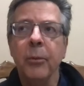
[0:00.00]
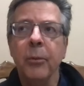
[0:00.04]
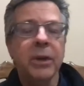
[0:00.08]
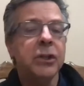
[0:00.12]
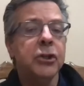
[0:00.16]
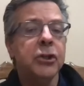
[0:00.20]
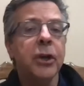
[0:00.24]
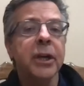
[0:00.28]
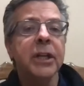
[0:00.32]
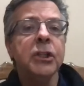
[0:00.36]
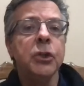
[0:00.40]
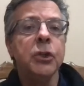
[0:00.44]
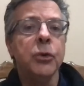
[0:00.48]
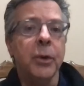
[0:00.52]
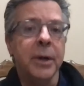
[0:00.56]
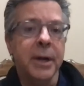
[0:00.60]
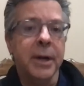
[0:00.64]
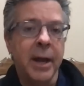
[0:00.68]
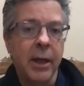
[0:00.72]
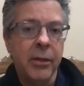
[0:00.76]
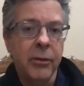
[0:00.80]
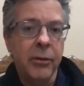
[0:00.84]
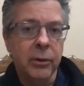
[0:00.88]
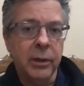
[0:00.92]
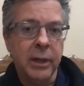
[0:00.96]
we took it to
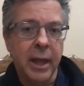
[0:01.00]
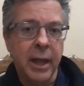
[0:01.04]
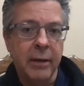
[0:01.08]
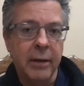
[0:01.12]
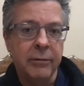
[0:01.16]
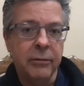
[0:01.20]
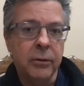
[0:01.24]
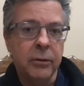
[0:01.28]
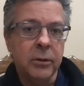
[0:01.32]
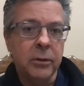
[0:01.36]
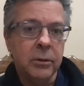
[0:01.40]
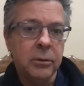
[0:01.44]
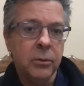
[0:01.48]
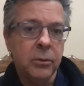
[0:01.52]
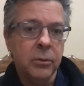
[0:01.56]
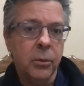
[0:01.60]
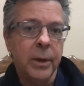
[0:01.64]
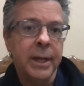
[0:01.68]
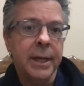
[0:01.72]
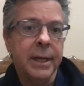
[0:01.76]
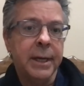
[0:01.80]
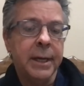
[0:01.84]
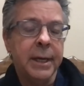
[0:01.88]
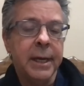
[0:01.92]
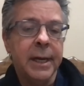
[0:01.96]
another level
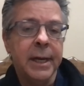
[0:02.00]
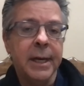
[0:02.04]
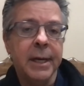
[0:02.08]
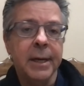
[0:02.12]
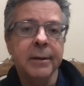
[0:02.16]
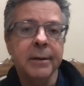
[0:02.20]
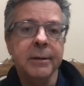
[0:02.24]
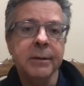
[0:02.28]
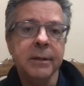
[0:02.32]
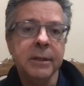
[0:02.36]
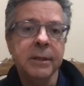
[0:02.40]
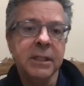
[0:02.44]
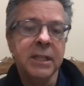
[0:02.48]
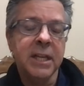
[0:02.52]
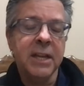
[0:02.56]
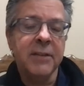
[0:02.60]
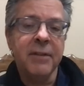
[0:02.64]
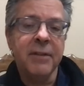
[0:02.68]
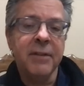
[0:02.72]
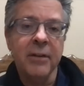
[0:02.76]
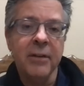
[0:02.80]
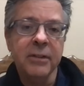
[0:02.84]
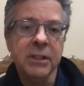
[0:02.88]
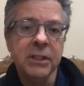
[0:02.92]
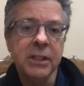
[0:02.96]
when uh, steve
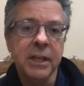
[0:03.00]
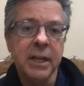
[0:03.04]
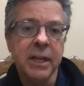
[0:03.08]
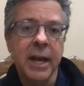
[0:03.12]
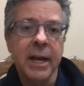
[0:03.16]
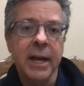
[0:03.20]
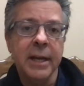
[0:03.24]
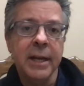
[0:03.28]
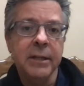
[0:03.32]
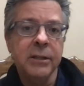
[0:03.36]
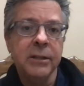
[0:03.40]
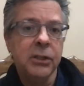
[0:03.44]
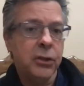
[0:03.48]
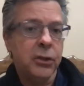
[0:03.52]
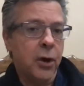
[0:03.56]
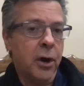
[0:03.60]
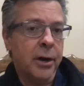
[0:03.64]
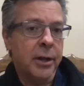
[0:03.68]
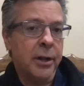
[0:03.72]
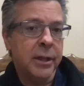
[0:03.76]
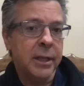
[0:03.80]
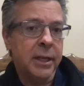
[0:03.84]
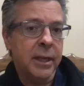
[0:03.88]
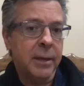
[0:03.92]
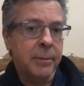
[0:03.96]
evans and i
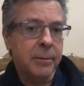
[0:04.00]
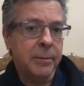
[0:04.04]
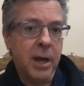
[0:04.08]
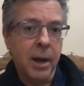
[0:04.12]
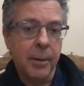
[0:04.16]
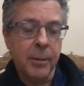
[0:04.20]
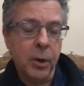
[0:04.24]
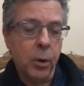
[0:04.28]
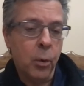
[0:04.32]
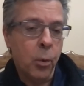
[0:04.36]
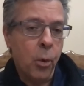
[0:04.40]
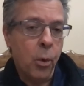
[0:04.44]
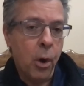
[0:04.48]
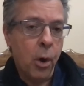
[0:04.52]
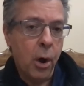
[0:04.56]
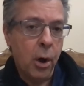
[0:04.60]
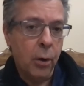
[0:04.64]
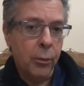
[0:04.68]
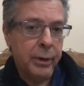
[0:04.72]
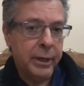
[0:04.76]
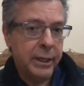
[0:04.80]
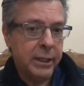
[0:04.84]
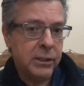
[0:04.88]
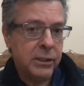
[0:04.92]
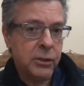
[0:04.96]
started the abdominal wall
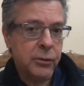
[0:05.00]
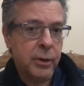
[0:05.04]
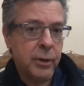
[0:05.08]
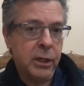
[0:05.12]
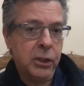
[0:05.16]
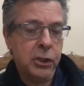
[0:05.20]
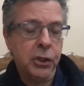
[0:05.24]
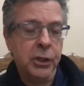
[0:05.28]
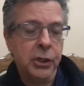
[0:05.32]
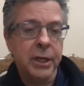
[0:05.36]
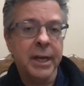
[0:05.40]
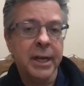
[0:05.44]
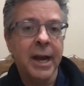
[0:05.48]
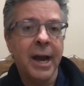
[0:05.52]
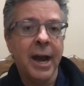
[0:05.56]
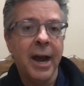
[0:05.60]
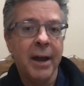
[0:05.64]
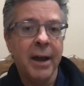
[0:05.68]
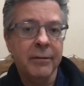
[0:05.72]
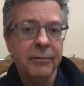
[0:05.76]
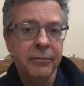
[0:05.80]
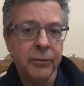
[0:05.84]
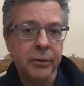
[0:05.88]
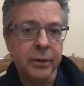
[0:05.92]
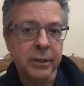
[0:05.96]
reconstruction
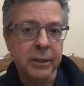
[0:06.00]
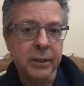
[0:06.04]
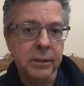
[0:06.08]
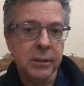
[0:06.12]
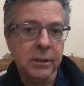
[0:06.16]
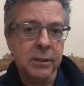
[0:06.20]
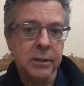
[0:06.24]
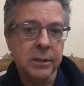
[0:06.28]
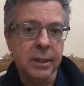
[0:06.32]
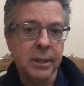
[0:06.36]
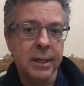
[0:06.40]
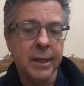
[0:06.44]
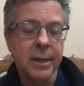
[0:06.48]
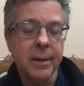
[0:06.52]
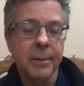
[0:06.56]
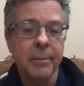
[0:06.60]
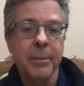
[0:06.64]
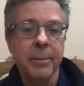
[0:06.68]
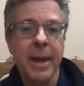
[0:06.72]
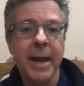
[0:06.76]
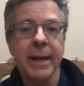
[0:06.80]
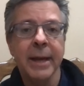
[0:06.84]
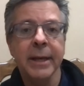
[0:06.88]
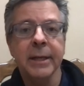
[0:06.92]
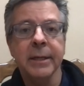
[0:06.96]
conference uh, yes.
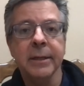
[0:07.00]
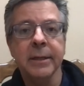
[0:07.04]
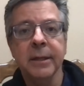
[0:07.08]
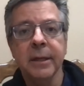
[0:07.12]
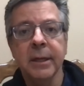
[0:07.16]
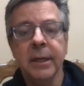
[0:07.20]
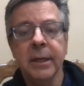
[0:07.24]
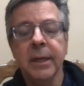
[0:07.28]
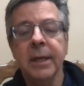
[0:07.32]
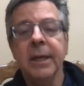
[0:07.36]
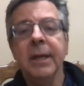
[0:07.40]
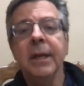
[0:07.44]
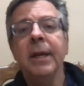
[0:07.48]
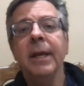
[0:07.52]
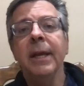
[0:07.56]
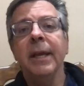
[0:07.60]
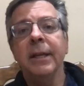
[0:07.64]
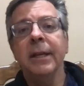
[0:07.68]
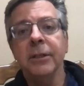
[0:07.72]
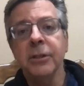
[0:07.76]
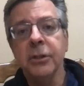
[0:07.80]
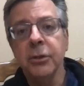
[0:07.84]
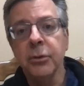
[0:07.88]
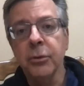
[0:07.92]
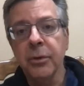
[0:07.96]
back in
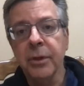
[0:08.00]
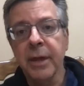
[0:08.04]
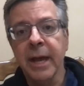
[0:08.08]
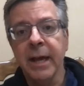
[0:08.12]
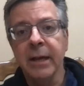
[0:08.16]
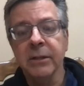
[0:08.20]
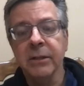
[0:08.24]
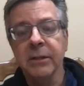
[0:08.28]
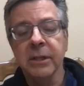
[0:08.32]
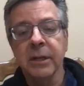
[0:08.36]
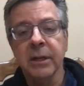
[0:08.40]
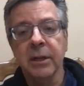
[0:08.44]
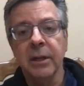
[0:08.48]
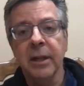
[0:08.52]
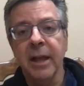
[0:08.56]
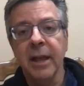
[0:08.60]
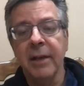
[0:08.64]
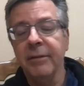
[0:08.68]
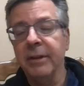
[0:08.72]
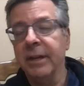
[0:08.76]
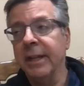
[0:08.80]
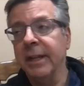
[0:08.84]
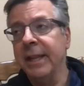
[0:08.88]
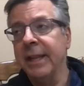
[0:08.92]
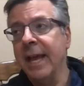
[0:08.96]
in
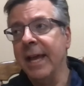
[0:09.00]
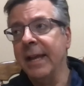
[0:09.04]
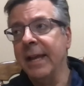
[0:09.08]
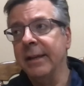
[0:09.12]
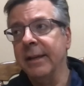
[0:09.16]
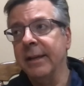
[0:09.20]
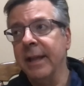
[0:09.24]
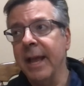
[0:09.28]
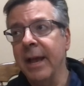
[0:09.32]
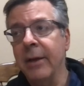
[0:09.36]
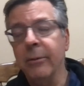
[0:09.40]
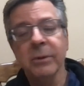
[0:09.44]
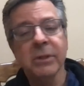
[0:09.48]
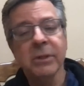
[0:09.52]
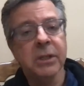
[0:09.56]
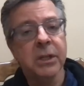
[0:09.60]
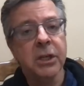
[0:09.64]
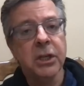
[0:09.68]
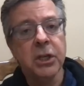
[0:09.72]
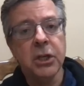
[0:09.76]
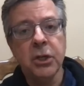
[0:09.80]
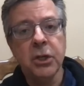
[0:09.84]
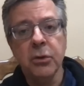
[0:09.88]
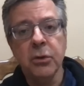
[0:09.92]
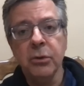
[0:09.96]
2011 and that that was a
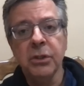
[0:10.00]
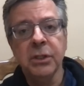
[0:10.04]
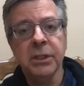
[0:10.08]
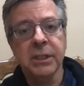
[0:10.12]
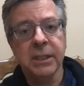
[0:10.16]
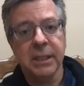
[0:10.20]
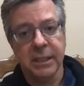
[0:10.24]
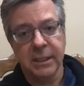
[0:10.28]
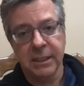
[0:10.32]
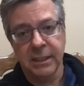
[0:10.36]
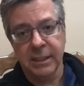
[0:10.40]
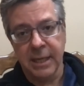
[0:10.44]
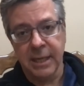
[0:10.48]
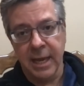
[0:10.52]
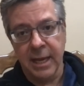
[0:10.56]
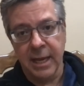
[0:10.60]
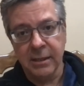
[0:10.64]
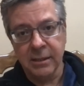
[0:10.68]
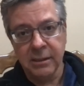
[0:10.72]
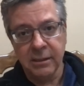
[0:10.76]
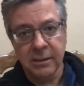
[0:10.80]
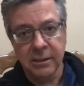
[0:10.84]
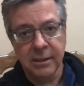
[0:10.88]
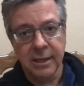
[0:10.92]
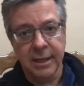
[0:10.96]
huge
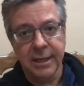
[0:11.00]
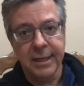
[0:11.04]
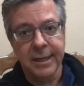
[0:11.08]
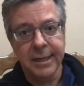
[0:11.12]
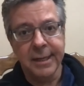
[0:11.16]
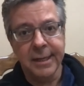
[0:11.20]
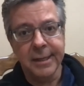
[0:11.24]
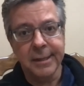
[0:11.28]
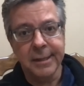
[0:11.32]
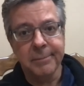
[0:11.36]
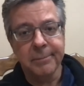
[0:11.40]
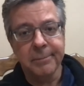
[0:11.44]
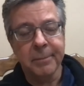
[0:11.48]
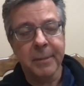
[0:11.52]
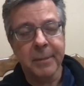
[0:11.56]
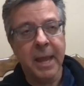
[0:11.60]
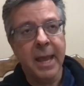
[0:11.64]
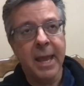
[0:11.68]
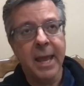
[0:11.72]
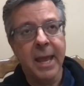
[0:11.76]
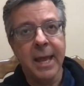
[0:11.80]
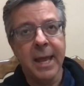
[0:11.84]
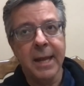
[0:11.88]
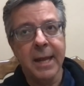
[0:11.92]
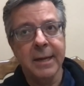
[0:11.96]
success um, yes.
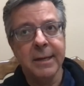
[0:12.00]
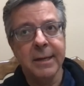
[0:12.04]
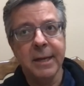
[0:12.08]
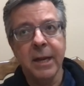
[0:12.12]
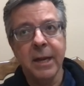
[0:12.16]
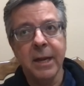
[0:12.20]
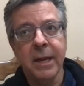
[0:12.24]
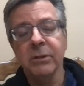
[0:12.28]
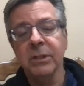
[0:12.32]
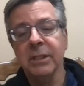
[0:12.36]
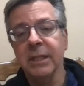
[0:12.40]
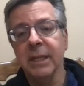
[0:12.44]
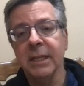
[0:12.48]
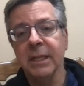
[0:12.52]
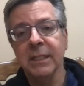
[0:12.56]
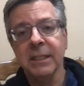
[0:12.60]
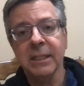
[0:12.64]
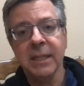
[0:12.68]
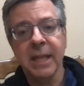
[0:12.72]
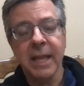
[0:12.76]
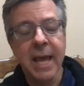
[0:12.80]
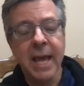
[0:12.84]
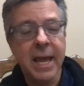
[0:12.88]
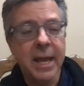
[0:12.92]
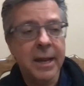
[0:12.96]
and you know
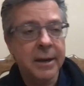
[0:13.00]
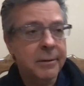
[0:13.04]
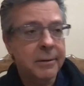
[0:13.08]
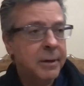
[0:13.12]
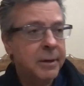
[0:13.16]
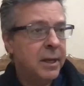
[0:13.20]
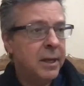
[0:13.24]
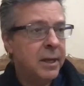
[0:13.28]
since then